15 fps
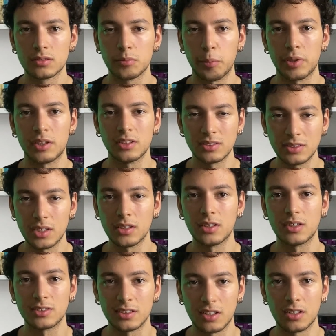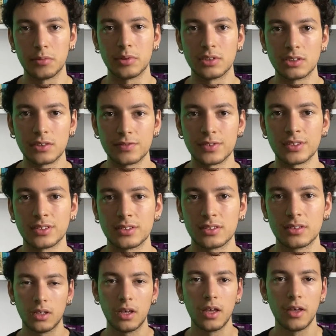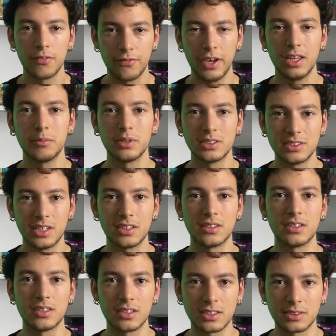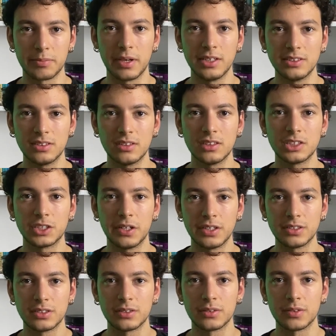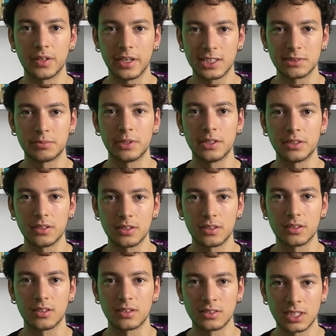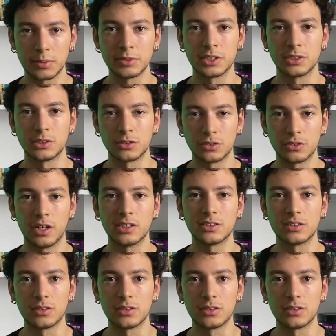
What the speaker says: But this technique is a little bit different. Feynman technique is basically trying to explain the subject you're trying to